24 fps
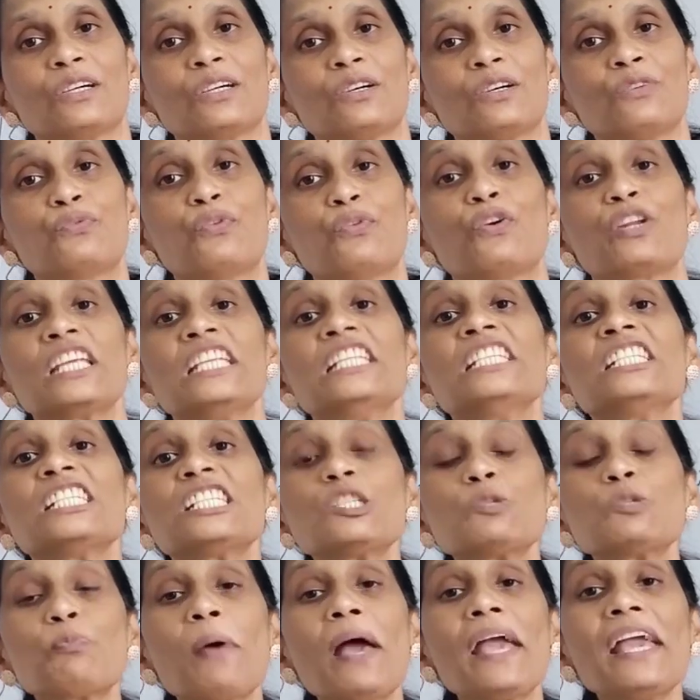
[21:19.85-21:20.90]
for
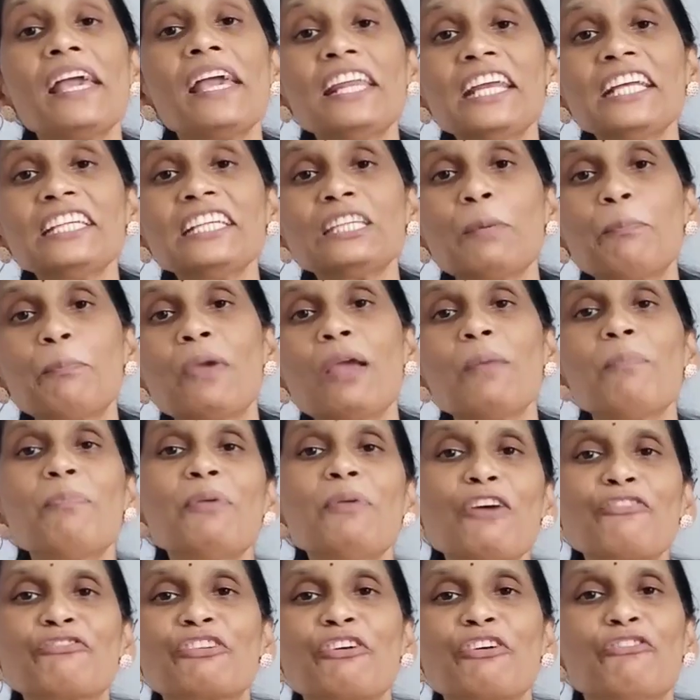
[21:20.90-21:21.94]
inspiring the
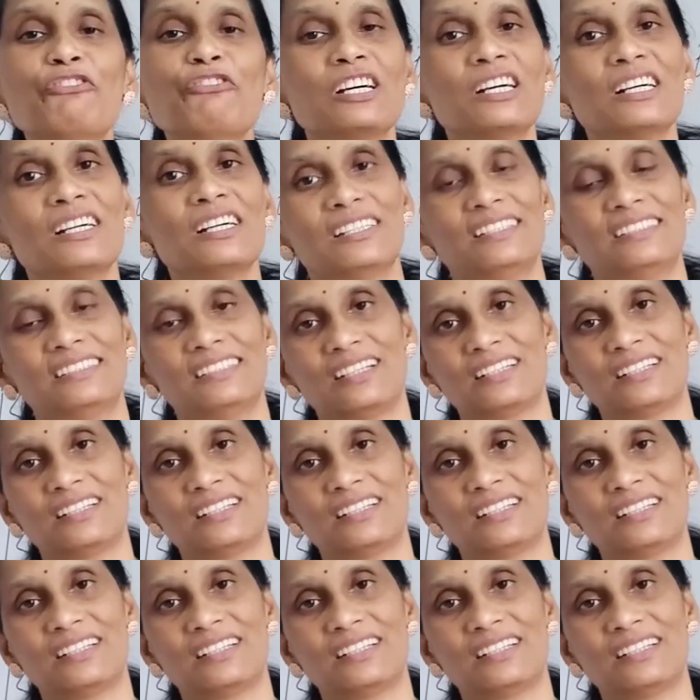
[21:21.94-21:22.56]
people of the world,